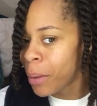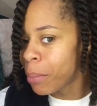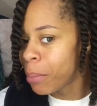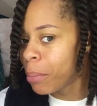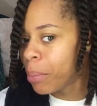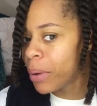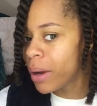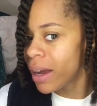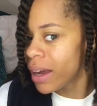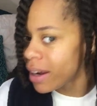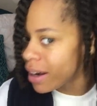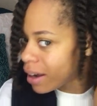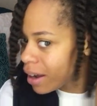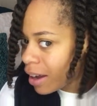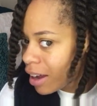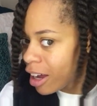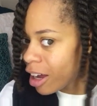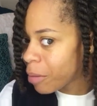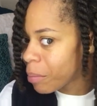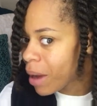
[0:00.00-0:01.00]
But
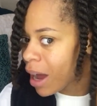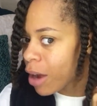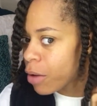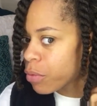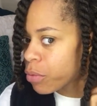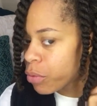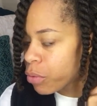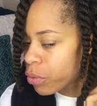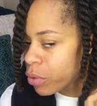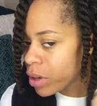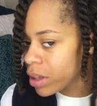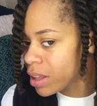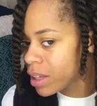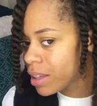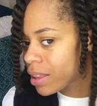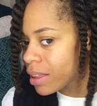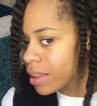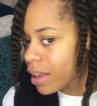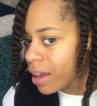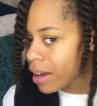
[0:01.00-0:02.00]
I
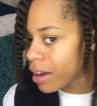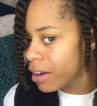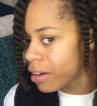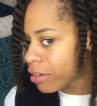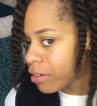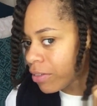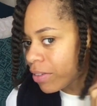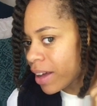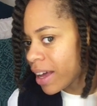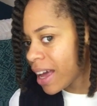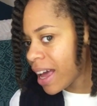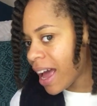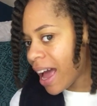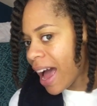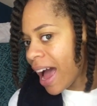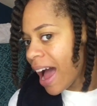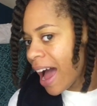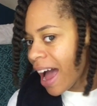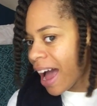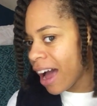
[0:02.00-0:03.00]
really love
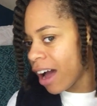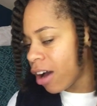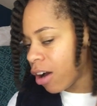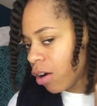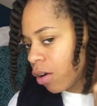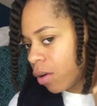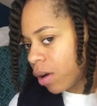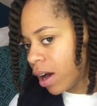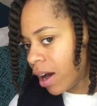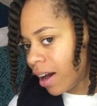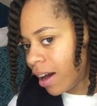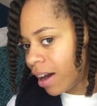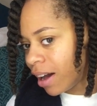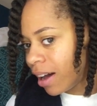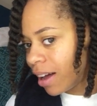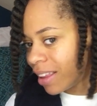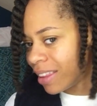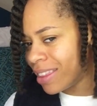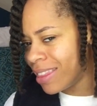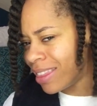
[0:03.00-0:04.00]

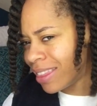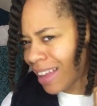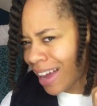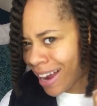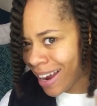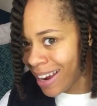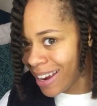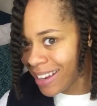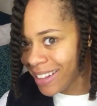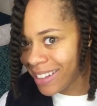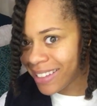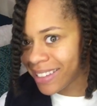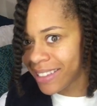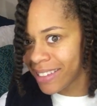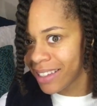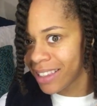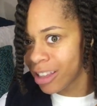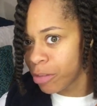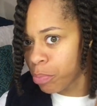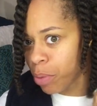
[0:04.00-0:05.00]
how light
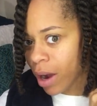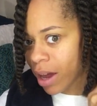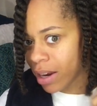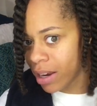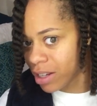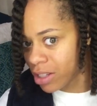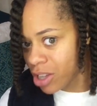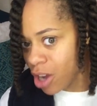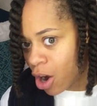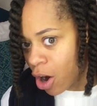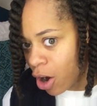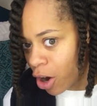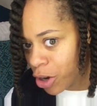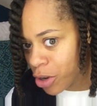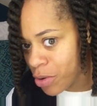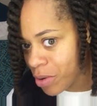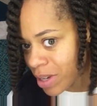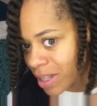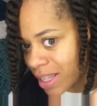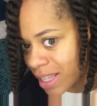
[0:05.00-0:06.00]
the products are.
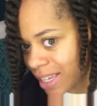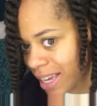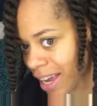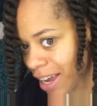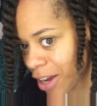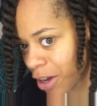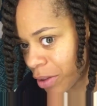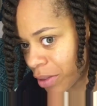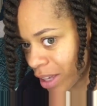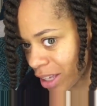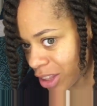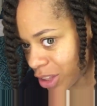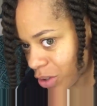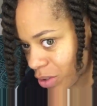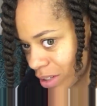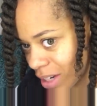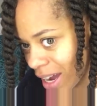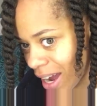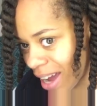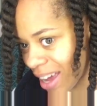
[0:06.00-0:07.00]
You can tell that they're
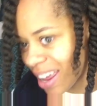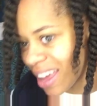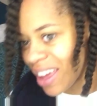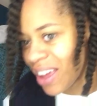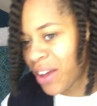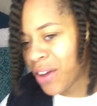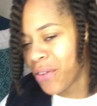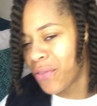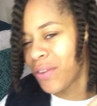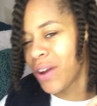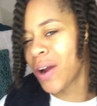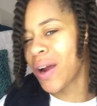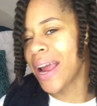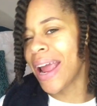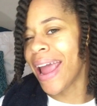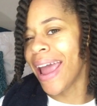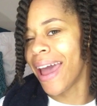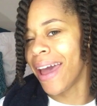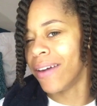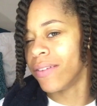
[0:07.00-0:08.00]
not
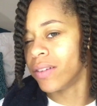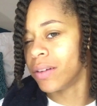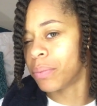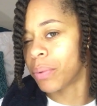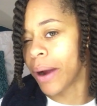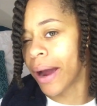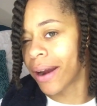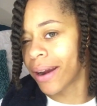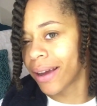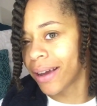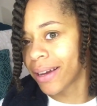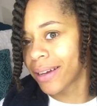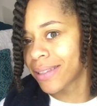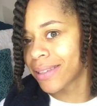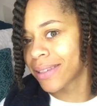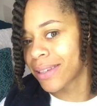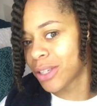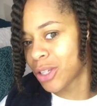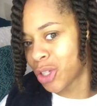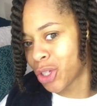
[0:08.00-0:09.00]
very heavy
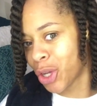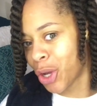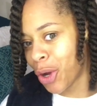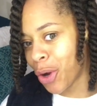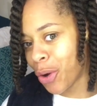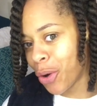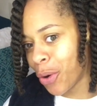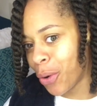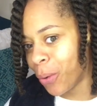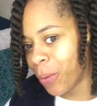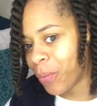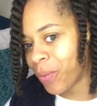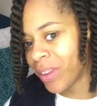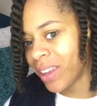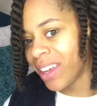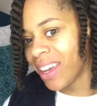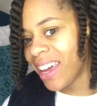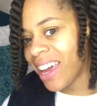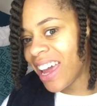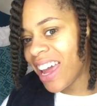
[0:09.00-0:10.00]
products. So
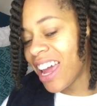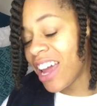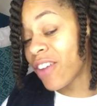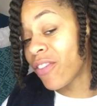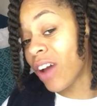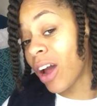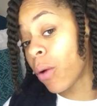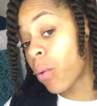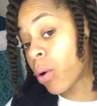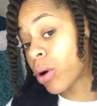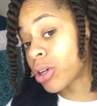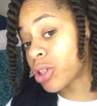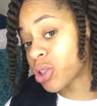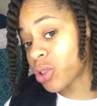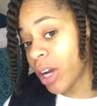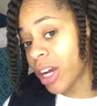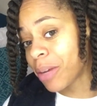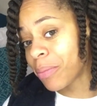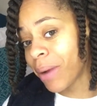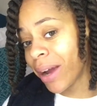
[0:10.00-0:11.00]
if I were to
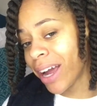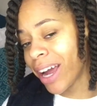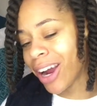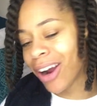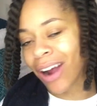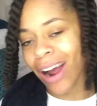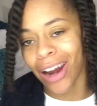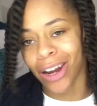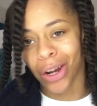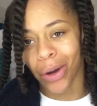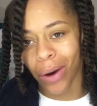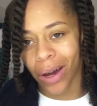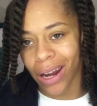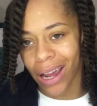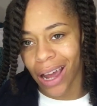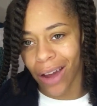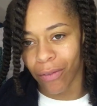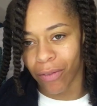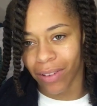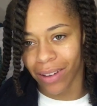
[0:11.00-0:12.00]
straighten my hair, I know I'd
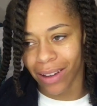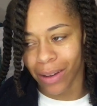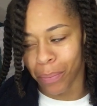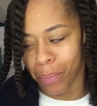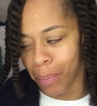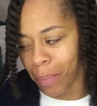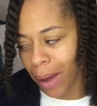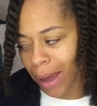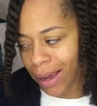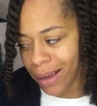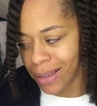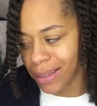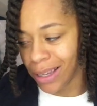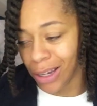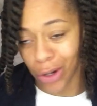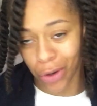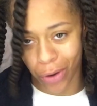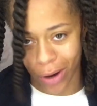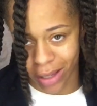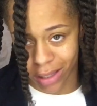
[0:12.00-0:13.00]
have
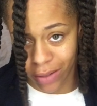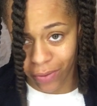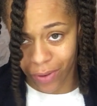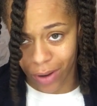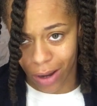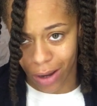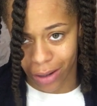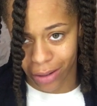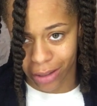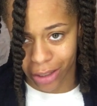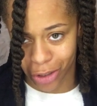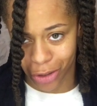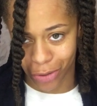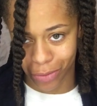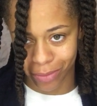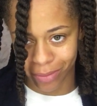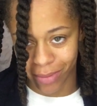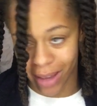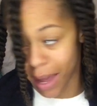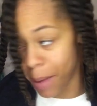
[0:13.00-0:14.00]
amazing crazy
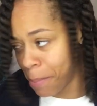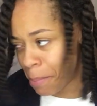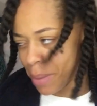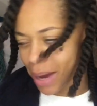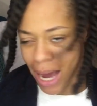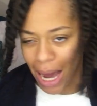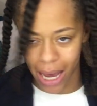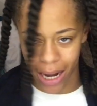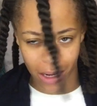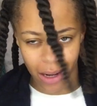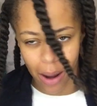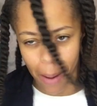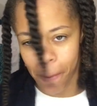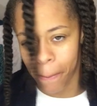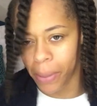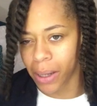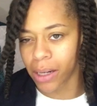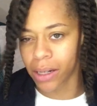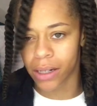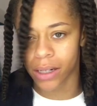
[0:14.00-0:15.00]
volume and body.
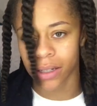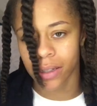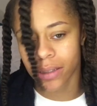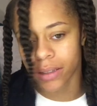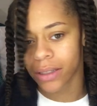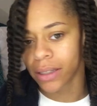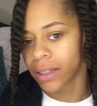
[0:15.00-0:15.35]
Brr.